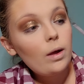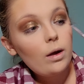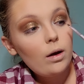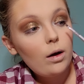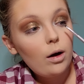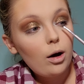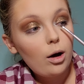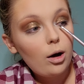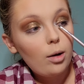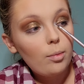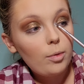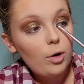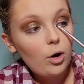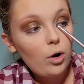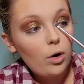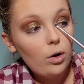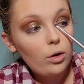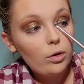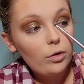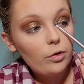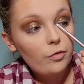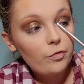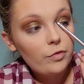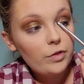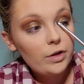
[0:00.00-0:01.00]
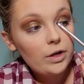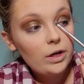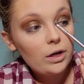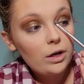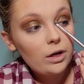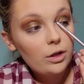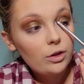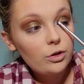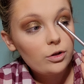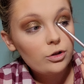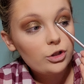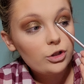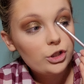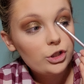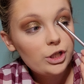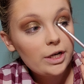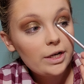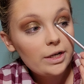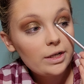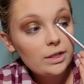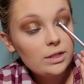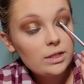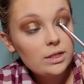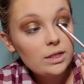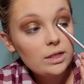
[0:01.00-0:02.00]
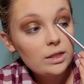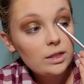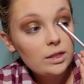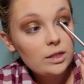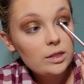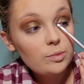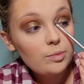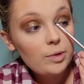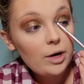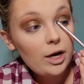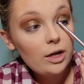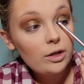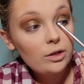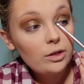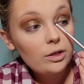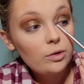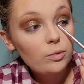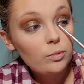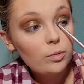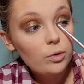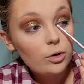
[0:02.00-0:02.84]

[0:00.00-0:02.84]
All of the other shades in this palette